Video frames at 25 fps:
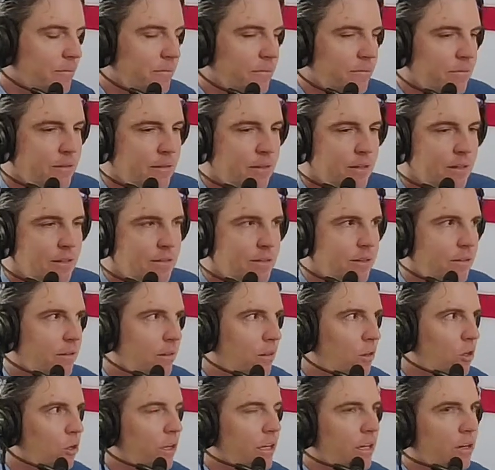And then I start
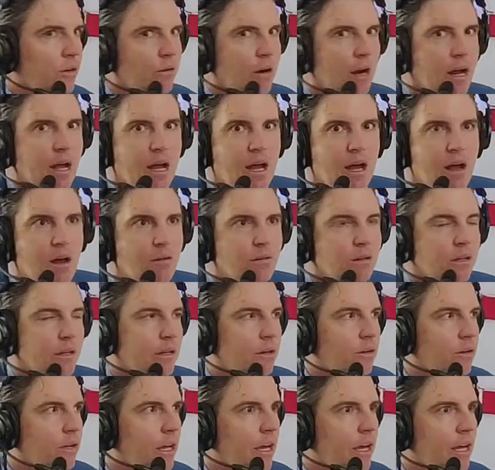looking around, like,
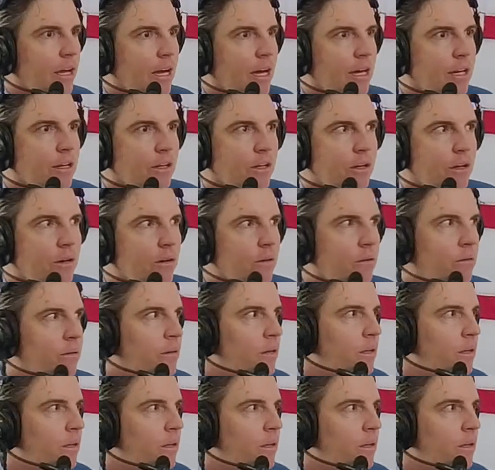okay, gotta go.